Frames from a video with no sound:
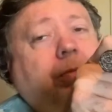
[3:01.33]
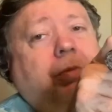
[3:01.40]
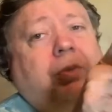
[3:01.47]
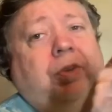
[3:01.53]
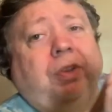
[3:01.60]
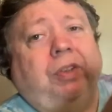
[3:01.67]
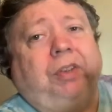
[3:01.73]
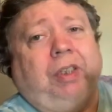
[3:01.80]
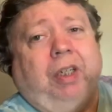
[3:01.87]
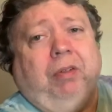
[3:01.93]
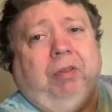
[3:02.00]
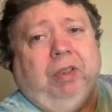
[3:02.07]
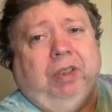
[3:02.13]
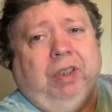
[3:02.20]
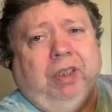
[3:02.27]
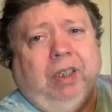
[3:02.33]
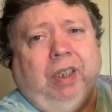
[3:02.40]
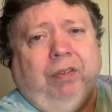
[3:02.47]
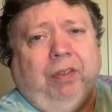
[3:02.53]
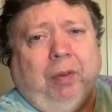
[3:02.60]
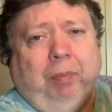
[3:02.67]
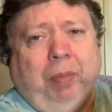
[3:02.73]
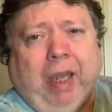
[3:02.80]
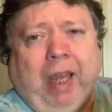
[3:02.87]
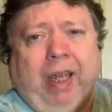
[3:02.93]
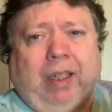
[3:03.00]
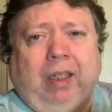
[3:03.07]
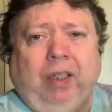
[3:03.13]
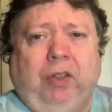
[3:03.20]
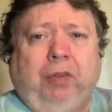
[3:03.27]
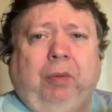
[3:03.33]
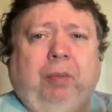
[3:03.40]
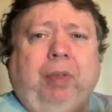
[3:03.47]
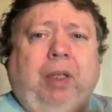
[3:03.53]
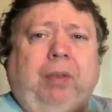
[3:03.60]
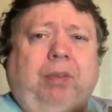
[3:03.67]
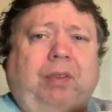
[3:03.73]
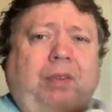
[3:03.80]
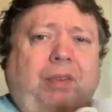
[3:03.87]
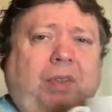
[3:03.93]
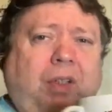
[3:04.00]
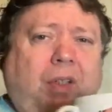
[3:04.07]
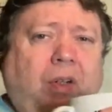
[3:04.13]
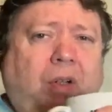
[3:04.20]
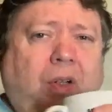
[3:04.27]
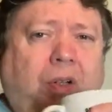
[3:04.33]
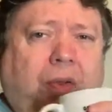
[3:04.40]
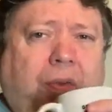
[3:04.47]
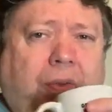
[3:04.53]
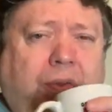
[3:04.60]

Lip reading: since I received a package from Pipes and Cigars,